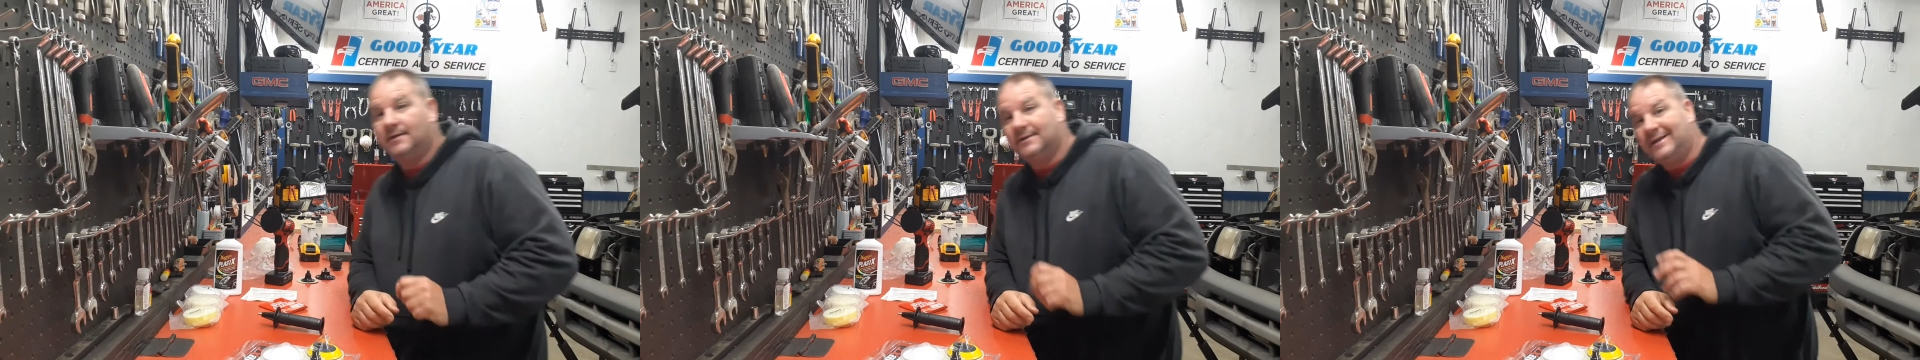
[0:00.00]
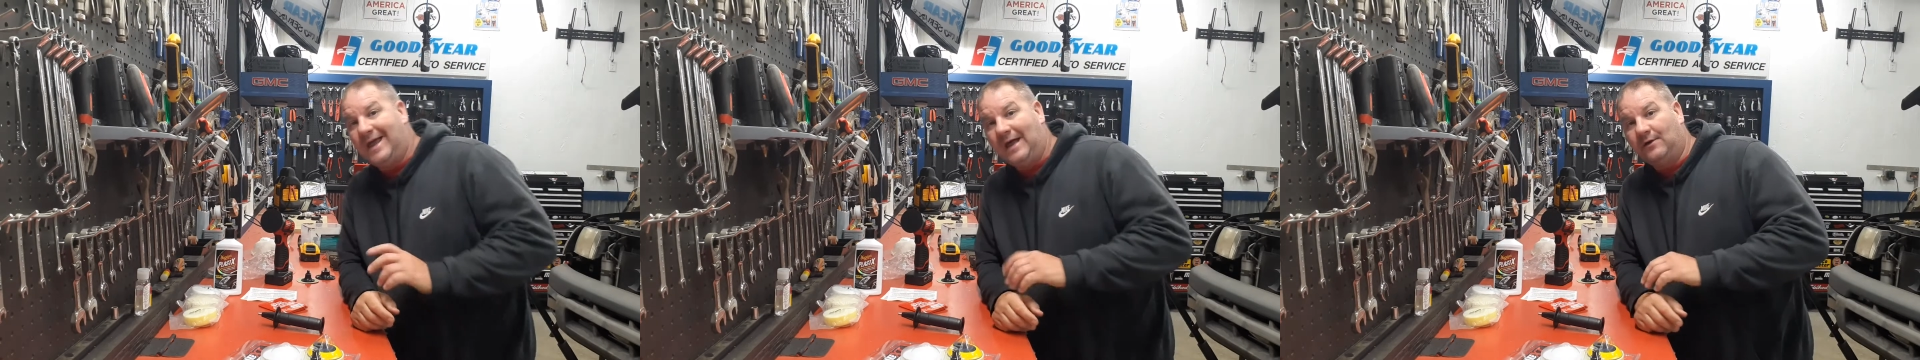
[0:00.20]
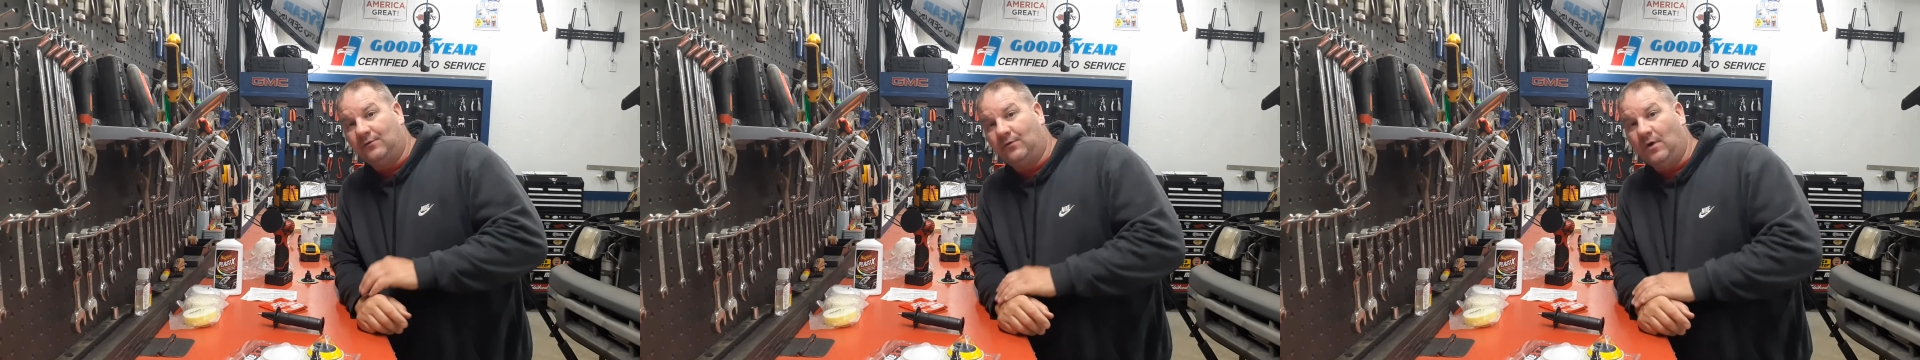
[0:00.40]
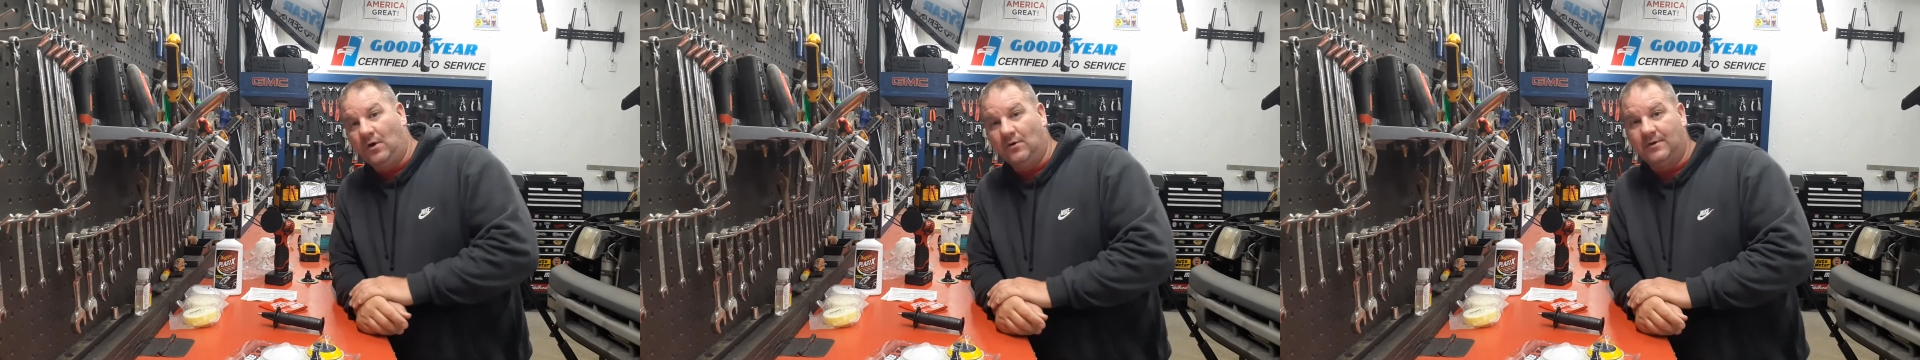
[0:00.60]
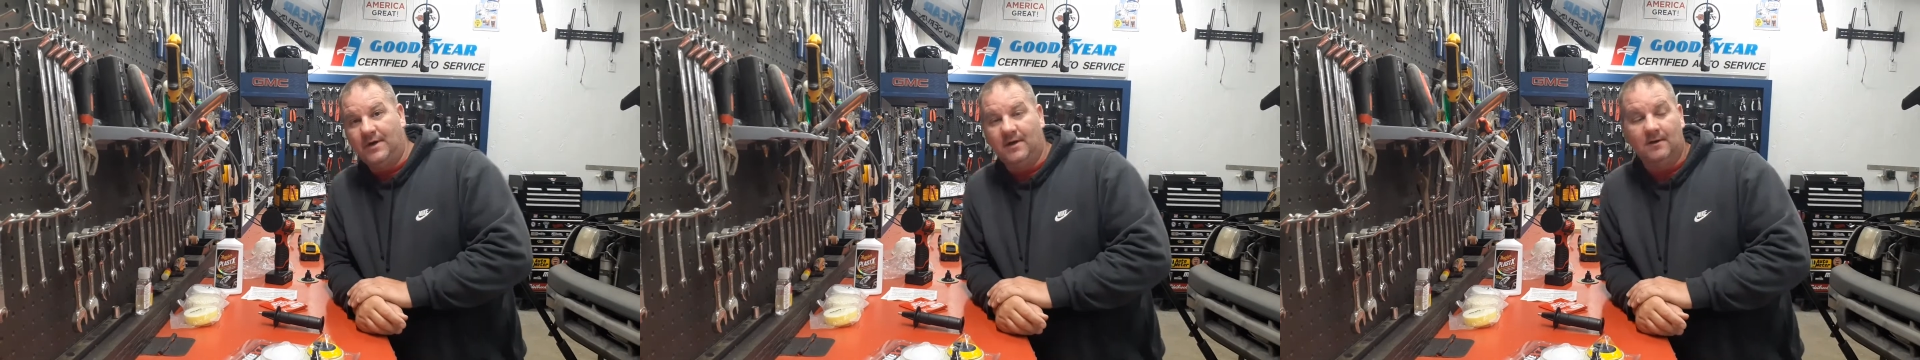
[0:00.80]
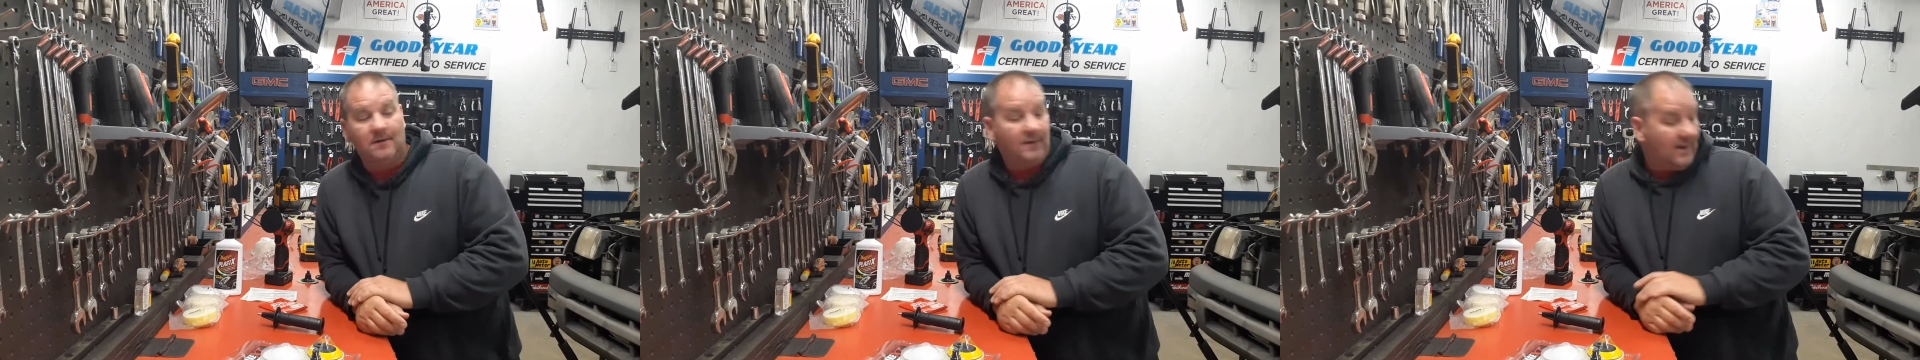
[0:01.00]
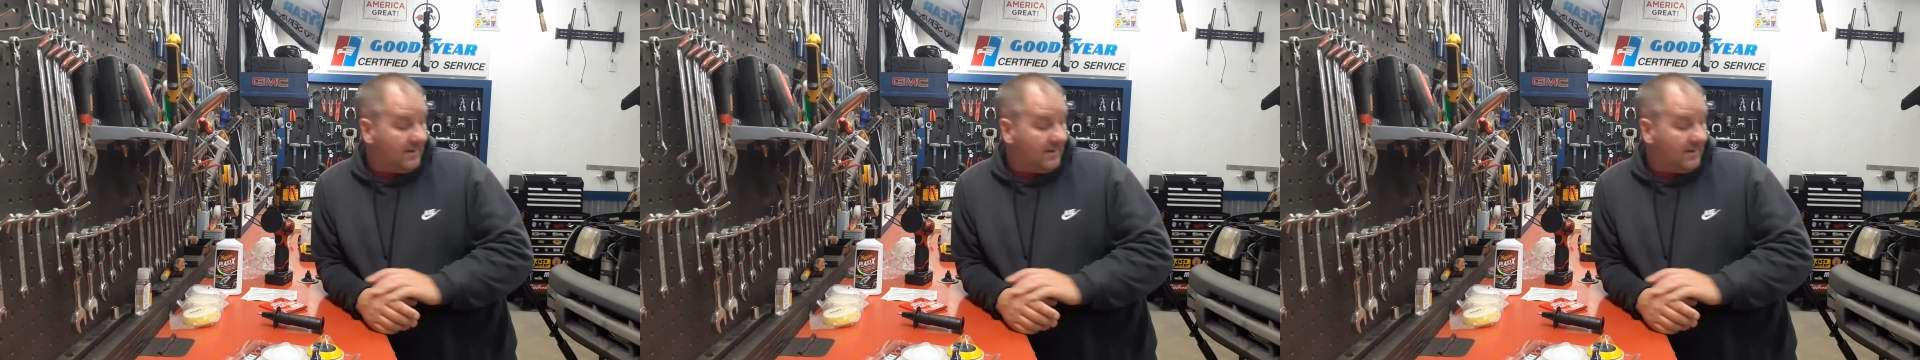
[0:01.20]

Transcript: down the road here.